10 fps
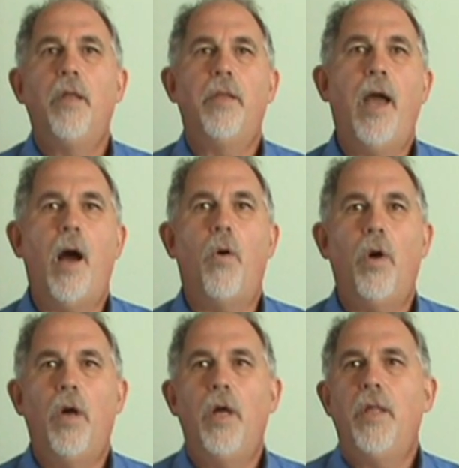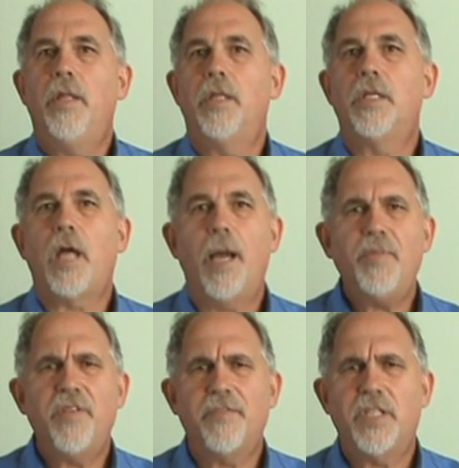Now the
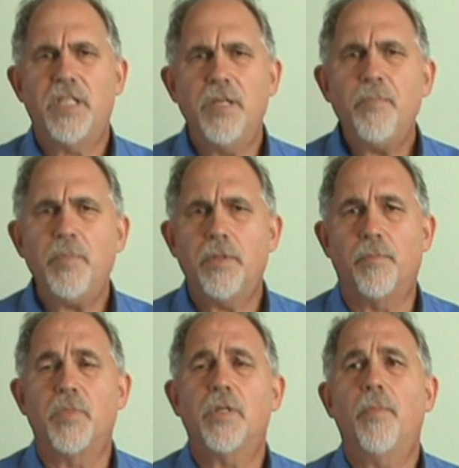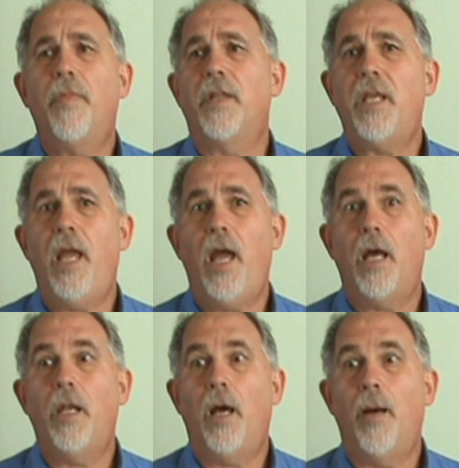types of symptoms that
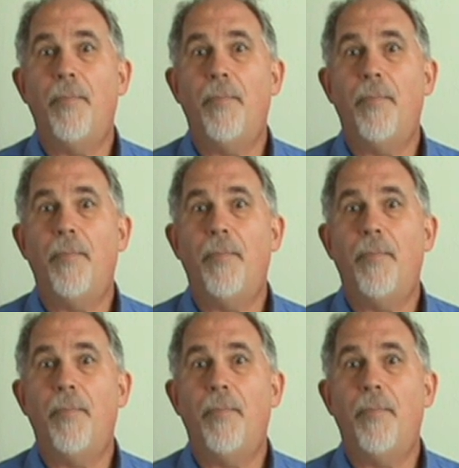can uh,